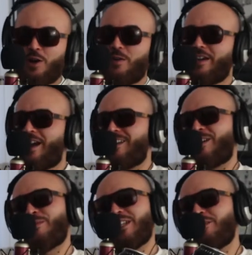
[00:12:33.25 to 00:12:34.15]
you know,
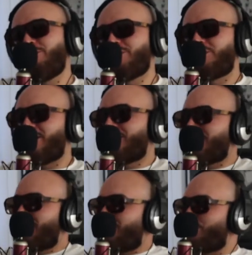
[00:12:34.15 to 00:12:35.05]
I, I, mean, it was
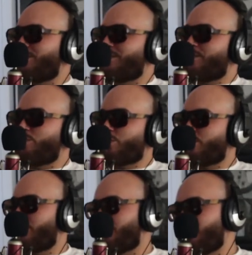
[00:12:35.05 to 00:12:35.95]
Justin and it was it was
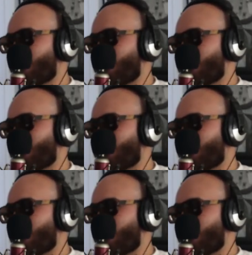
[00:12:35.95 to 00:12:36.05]
Chris.